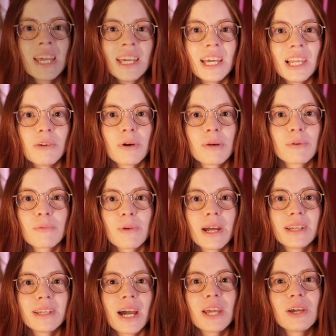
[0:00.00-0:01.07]
Hello
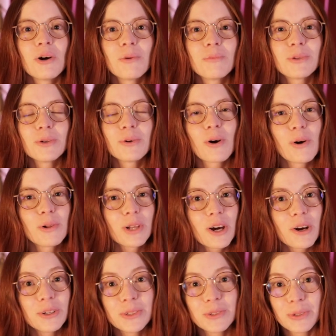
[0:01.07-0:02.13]
everyone, I hope you all
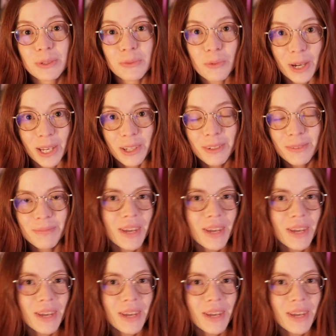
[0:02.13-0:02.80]
are doing well.